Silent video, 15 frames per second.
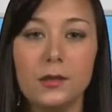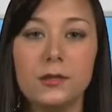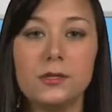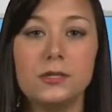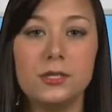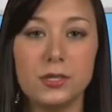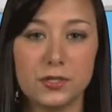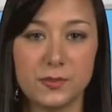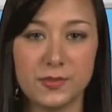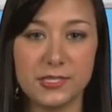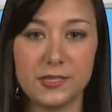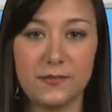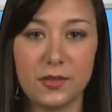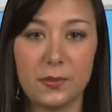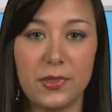No
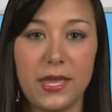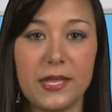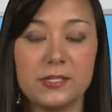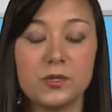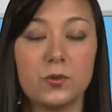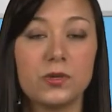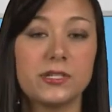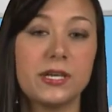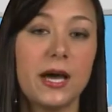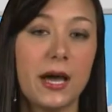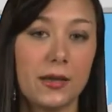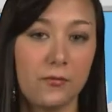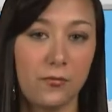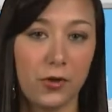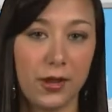specific plans or
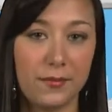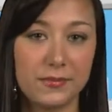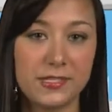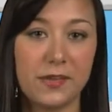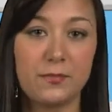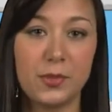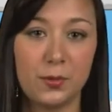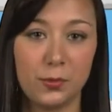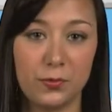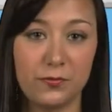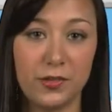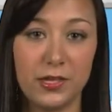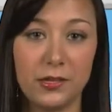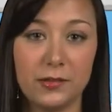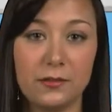timeframes have been
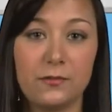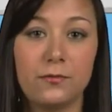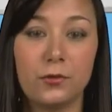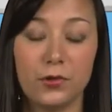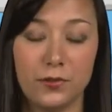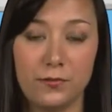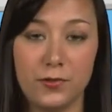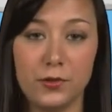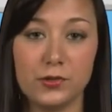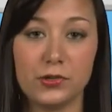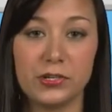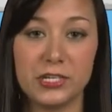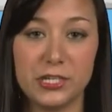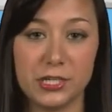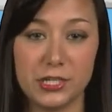revealed for the future
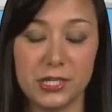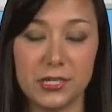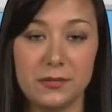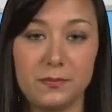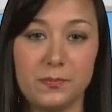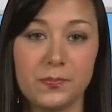edition.